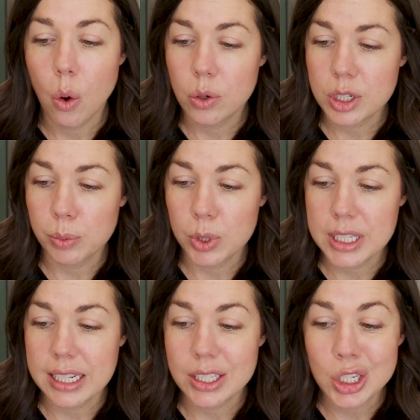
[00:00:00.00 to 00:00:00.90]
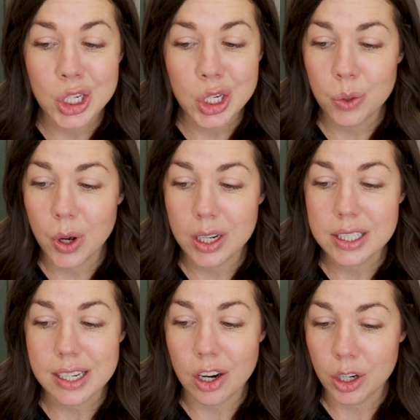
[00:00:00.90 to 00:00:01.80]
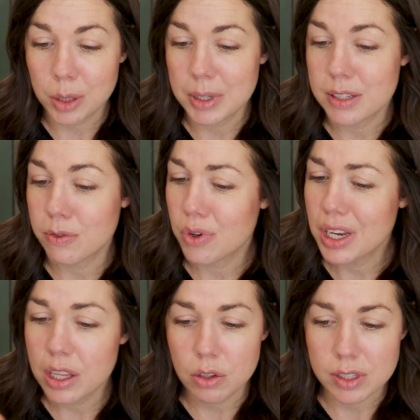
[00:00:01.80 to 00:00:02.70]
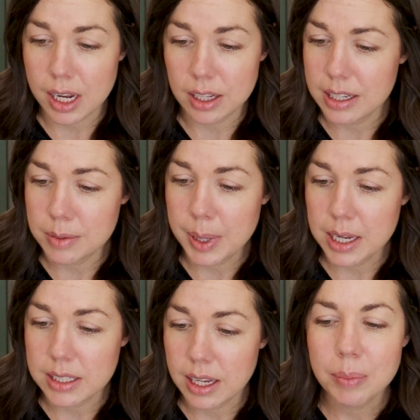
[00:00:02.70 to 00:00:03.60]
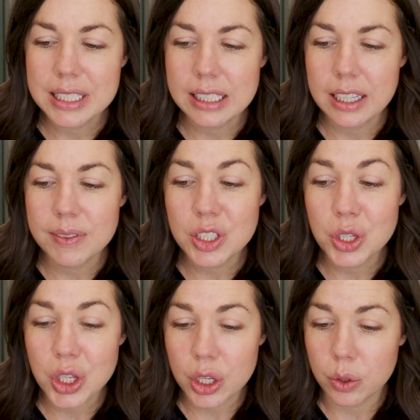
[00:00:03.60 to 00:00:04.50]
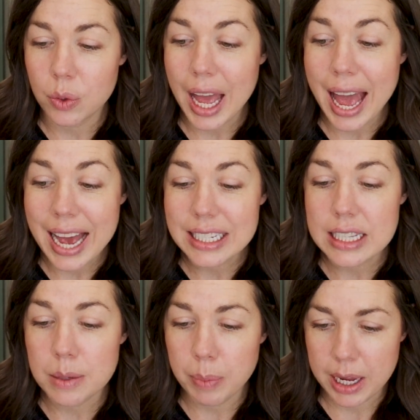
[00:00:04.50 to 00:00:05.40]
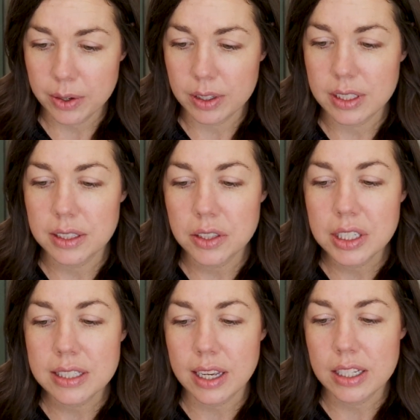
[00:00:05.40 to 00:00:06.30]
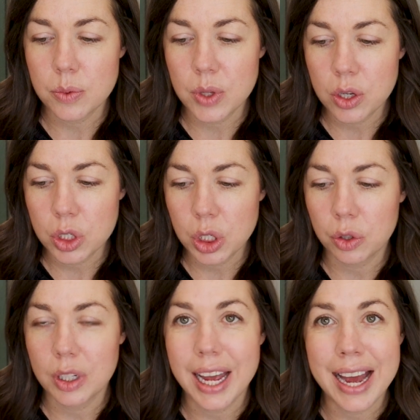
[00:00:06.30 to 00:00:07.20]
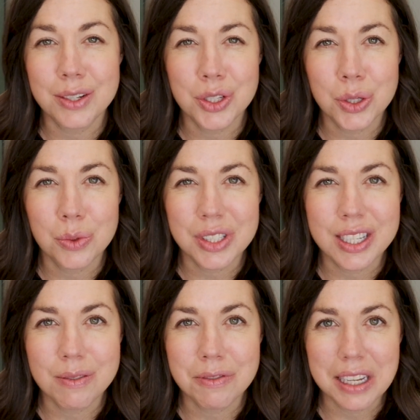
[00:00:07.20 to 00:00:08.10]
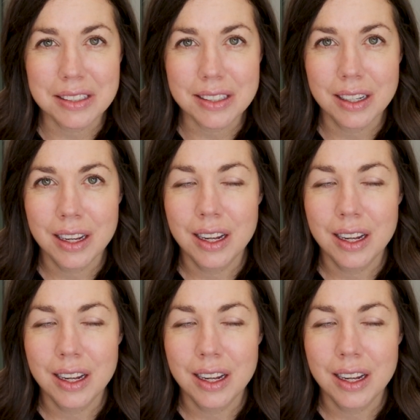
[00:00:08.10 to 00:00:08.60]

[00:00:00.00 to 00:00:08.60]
or to present nuanced arguments for either side of the debate, but to leave it to you as the parent to discuss with your children as you see fit.